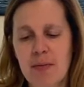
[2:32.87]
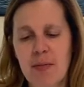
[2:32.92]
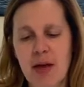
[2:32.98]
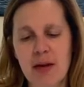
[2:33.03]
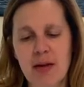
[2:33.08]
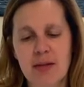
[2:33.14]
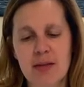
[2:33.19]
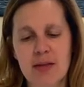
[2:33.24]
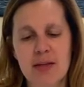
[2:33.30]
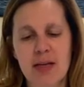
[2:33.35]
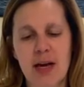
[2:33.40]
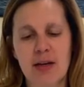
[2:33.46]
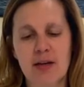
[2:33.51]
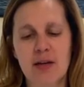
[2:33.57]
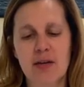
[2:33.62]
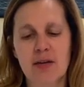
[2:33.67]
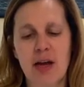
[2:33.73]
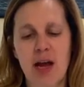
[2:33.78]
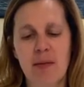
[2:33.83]
metal
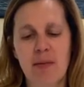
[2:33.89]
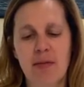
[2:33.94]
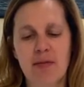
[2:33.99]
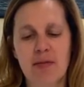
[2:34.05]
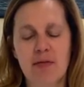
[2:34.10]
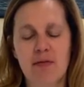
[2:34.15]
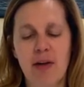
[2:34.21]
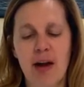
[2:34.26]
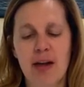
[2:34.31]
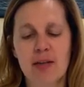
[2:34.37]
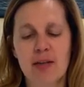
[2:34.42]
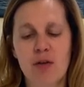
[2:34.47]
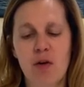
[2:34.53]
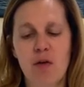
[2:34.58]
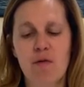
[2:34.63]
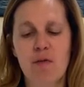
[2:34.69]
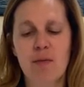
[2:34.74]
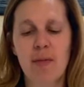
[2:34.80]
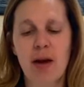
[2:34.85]
detector type of device
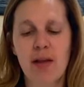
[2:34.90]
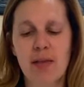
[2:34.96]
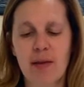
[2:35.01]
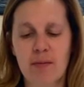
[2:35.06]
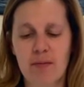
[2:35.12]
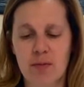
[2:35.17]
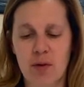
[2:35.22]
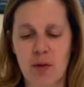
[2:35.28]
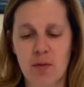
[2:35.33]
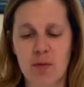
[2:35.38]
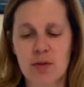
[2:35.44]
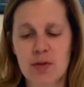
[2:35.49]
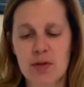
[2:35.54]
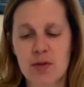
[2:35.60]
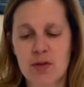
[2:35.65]
over my lymph nodes